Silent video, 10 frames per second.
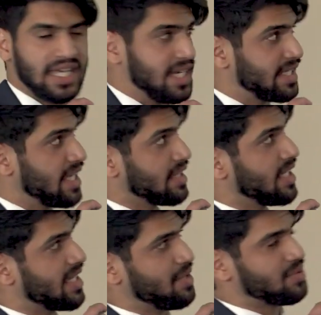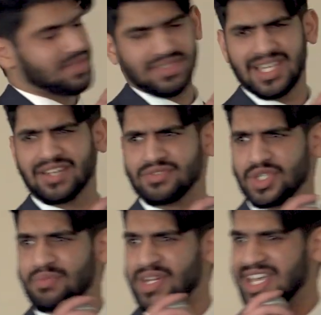And again, like I was kind of
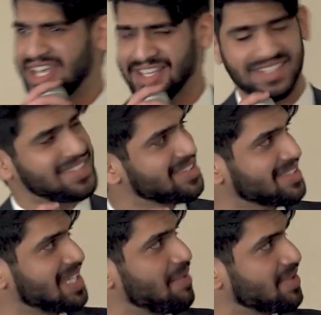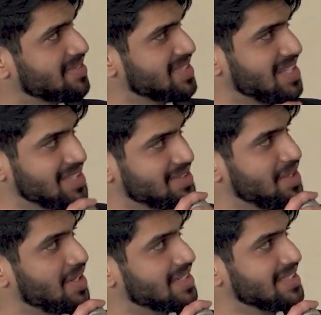jumping ahead, the topic of today's
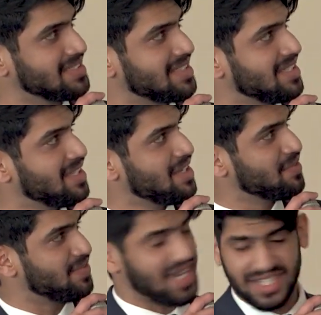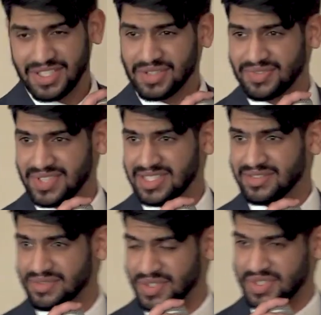talk is finding your fit
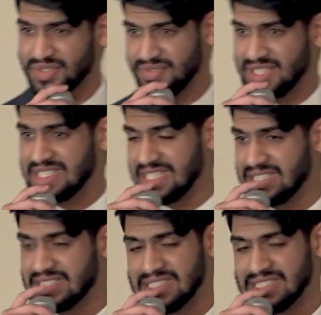versus fitting in.